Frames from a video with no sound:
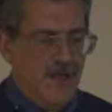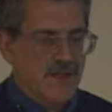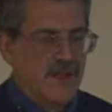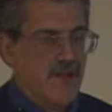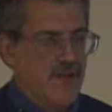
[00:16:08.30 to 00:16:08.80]

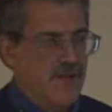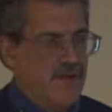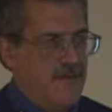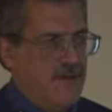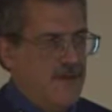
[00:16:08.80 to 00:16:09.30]
So
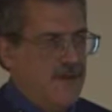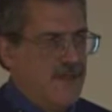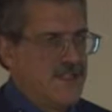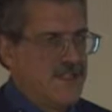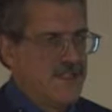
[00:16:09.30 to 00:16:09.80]

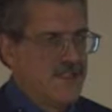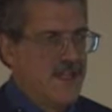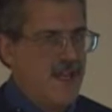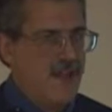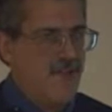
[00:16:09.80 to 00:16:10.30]
let's
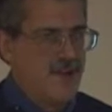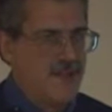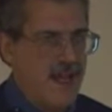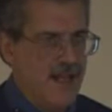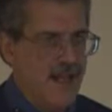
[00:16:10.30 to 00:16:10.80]
see what
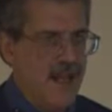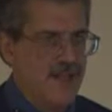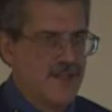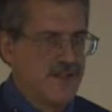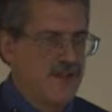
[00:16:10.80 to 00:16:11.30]
that
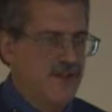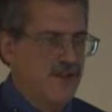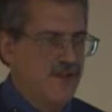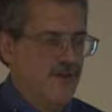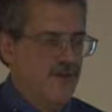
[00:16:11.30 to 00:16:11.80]
lens can
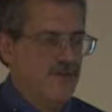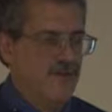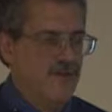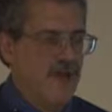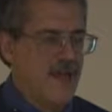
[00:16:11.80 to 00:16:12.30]

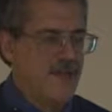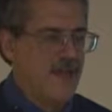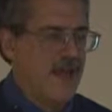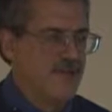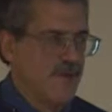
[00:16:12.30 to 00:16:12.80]
do
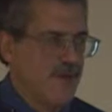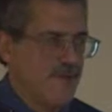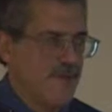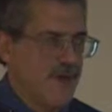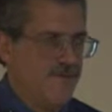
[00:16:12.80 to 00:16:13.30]
as we
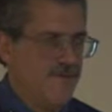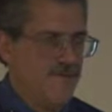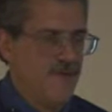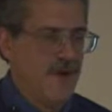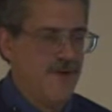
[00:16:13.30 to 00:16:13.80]
might
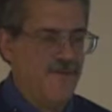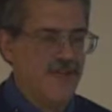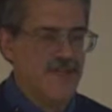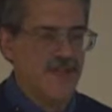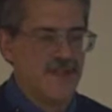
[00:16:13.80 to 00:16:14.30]
want to
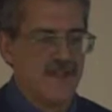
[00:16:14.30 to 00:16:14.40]
visit